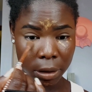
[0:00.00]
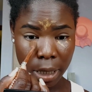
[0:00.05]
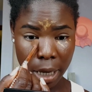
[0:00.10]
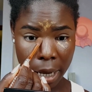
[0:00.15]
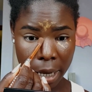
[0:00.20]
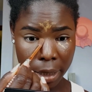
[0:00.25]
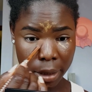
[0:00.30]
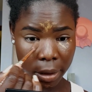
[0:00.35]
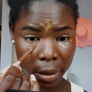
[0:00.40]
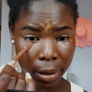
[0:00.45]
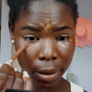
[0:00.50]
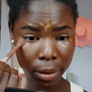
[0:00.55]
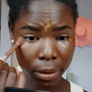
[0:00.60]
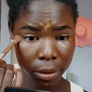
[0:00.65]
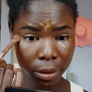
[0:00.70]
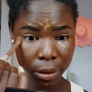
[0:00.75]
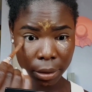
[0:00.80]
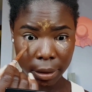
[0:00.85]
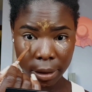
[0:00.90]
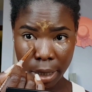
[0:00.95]
add
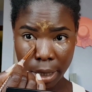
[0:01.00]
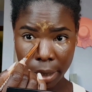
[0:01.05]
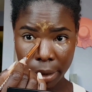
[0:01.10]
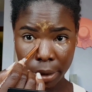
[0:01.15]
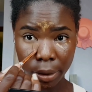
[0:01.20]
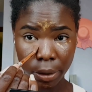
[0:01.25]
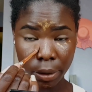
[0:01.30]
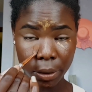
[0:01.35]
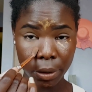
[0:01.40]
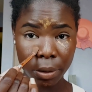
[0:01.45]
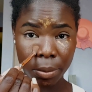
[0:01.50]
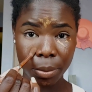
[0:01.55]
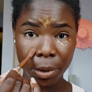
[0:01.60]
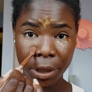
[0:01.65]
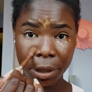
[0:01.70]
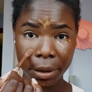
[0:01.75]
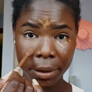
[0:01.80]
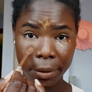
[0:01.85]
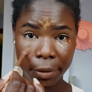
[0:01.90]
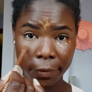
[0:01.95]
a little
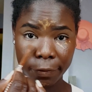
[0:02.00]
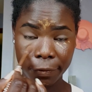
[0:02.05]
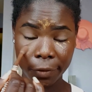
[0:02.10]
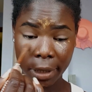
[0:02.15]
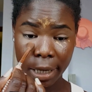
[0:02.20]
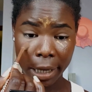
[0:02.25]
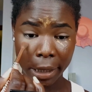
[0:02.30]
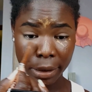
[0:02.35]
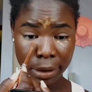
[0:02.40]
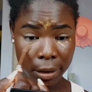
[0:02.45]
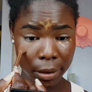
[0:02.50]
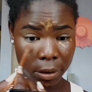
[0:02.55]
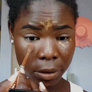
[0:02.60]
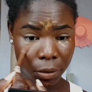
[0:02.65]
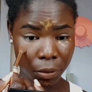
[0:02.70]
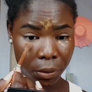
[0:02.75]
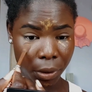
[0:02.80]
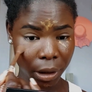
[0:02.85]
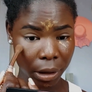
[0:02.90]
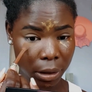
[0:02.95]
bit of light
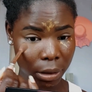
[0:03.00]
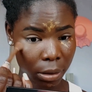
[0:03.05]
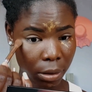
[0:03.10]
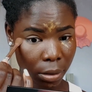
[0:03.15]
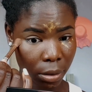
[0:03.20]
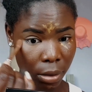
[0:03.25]
to it.